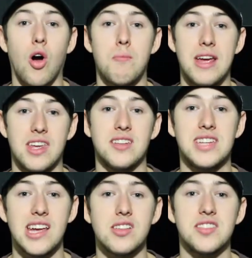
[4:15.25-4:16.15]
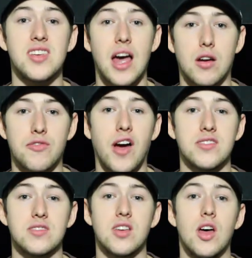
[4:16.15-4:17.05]
are making daily
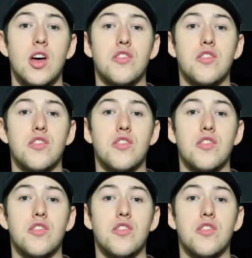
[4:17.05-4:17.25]
sacrifices